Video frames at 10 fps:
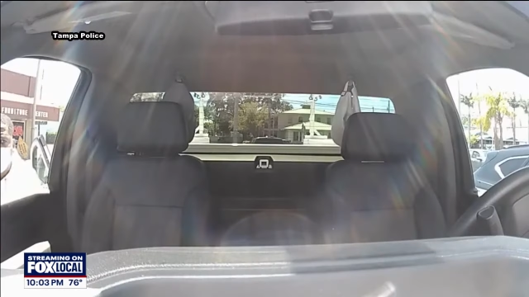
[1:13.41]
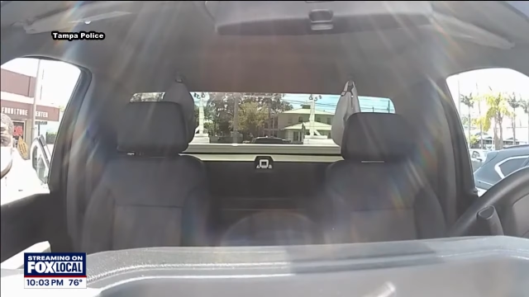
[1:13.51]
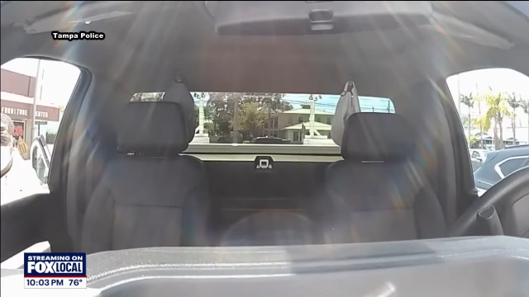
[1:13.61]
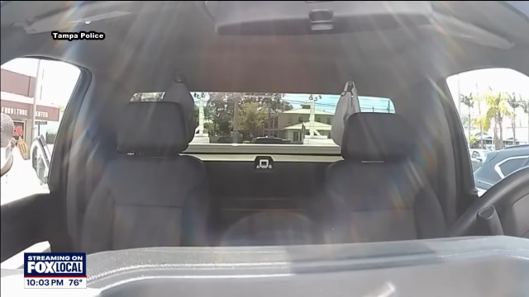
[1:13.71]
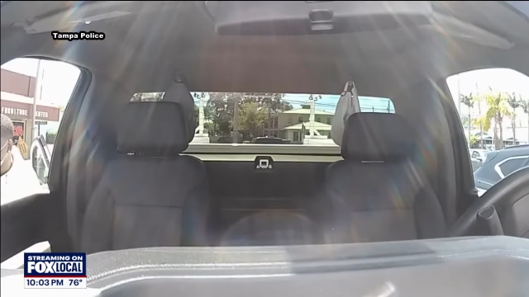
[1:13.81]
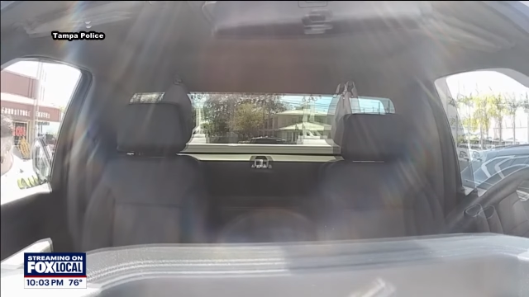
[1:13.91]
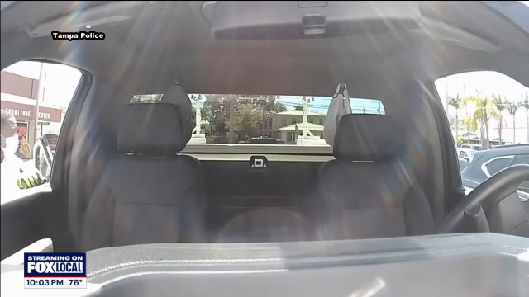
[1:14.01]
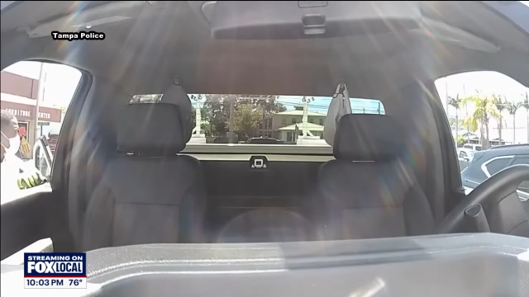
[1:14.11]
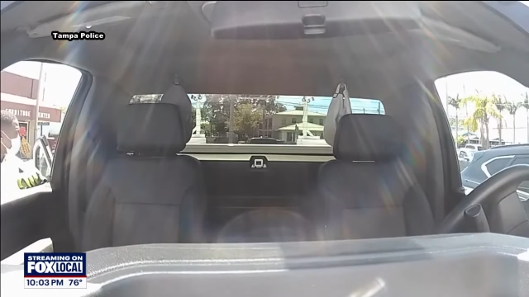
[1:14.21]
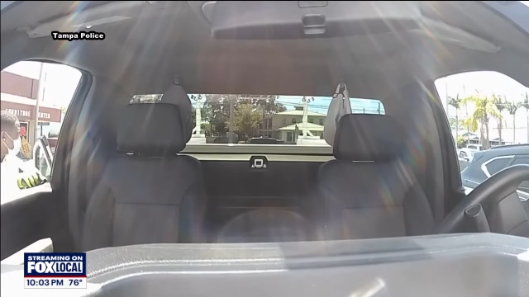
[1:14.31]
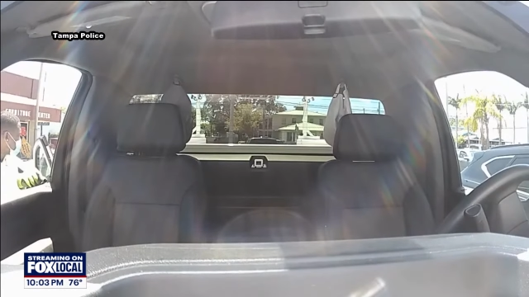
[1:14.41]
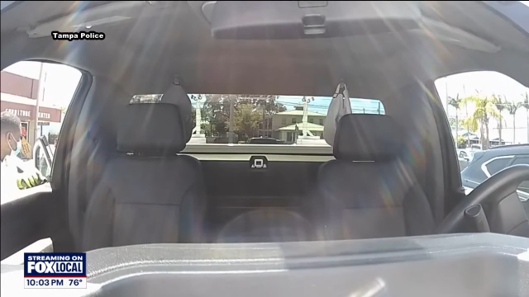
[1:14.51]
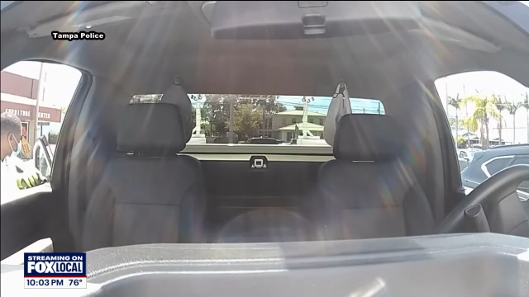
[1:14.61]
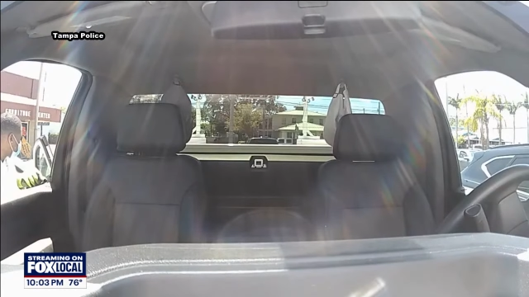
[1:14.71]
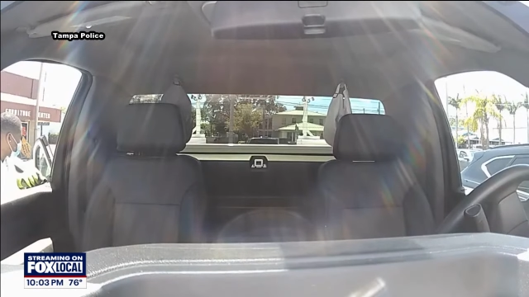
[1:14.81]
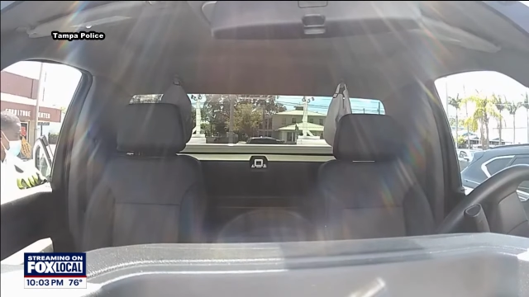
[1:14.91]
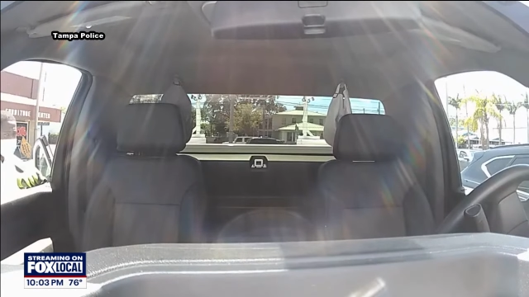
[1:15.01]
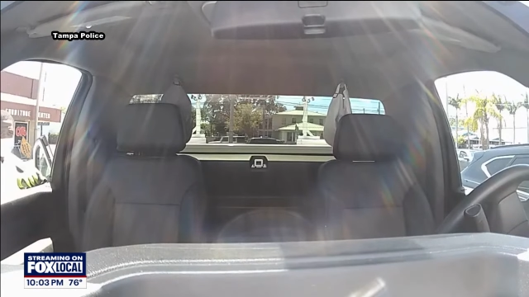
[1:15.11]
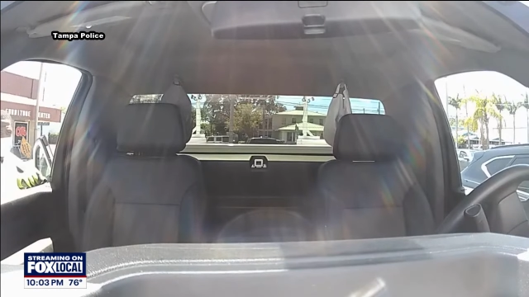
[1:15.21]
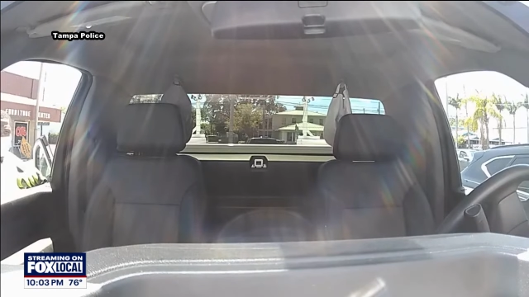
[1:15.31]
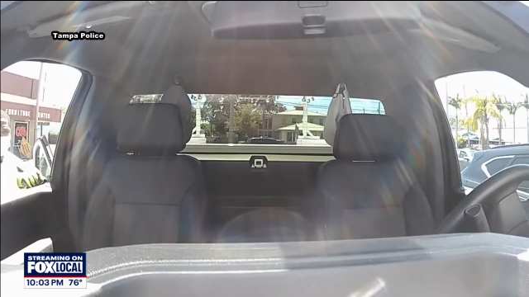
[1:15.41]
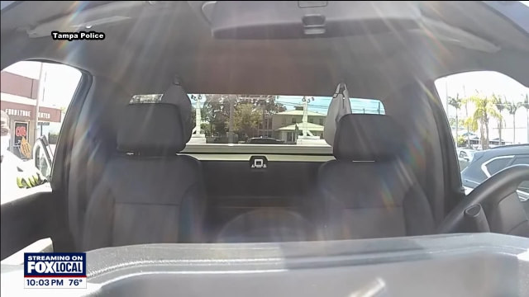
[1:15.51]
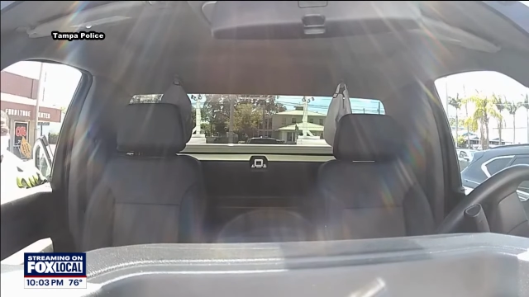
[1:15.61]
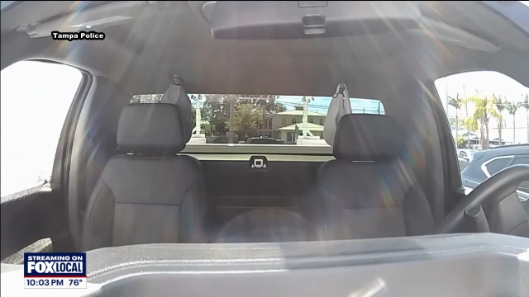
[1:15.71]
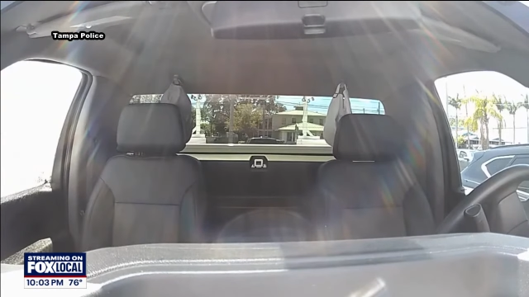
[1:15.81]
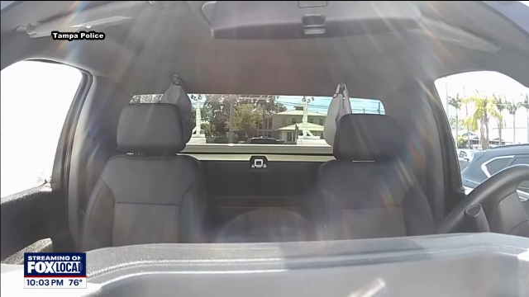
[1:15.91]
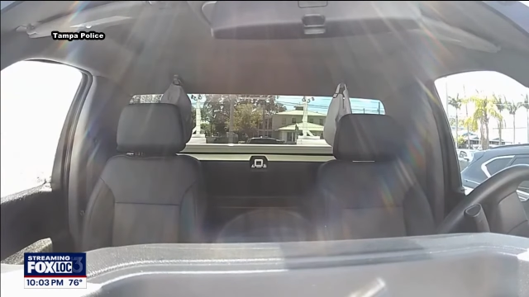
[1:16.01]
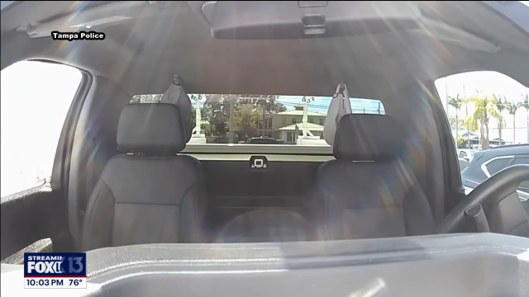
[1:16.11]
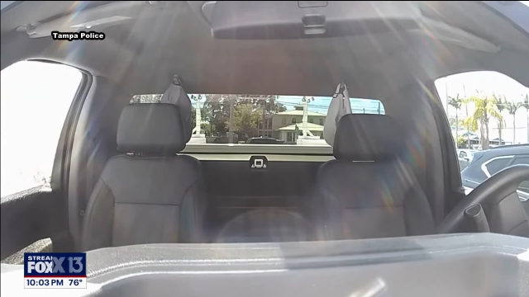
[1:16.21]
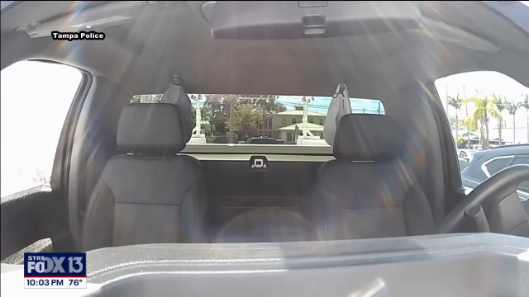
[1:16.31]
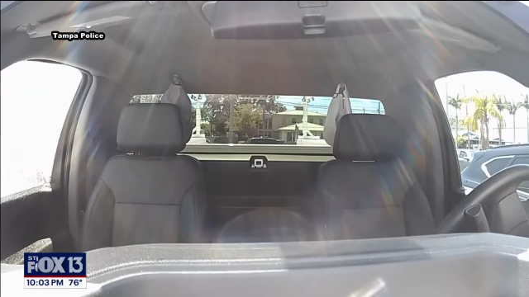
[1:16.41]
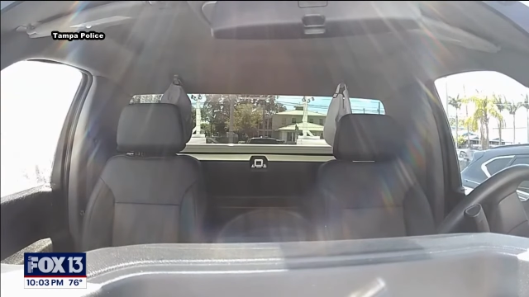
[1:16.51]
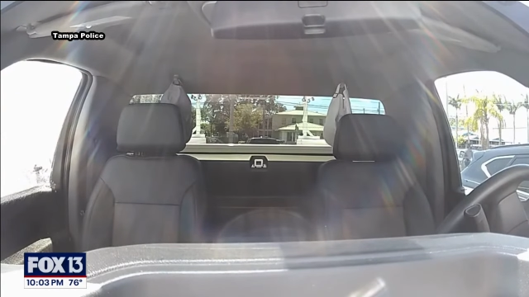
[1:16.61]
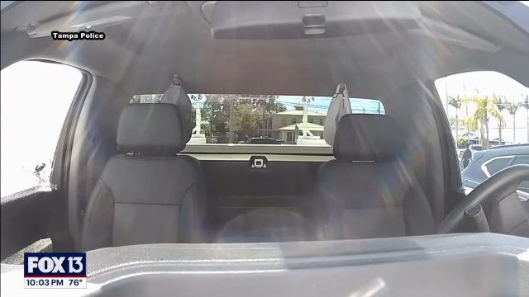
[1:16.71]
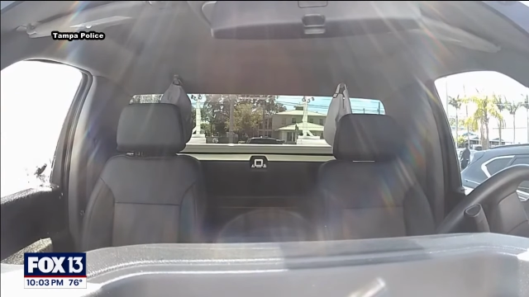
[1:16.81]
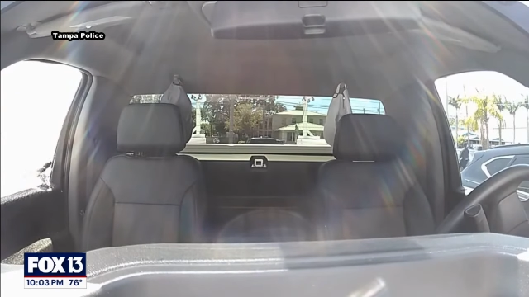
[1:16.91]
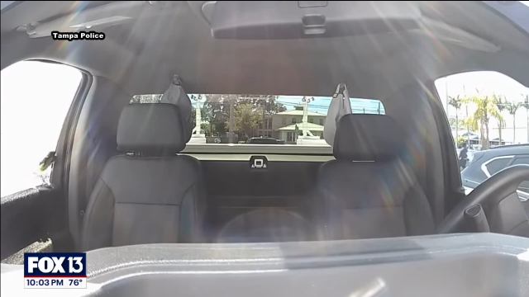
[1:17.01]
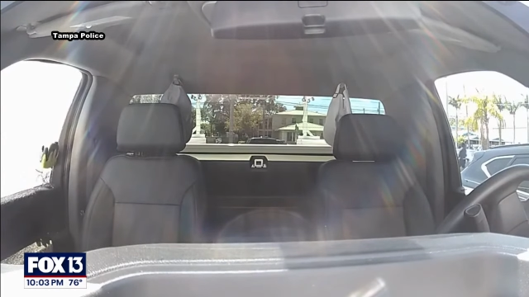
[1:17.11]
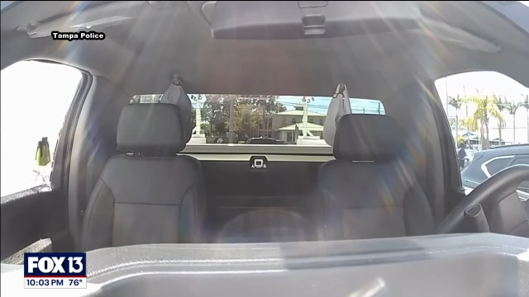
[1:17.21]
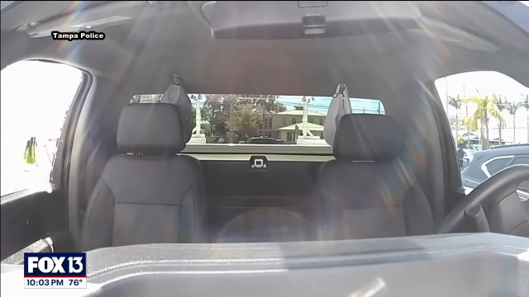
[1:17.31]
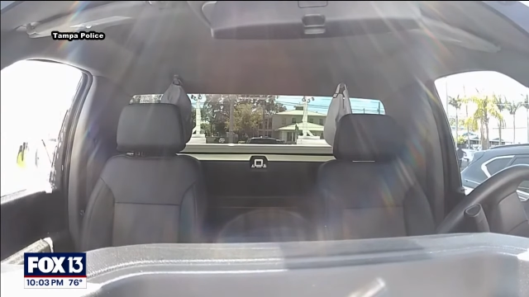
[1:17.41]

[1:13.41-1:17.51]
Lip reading: (no speaker visible)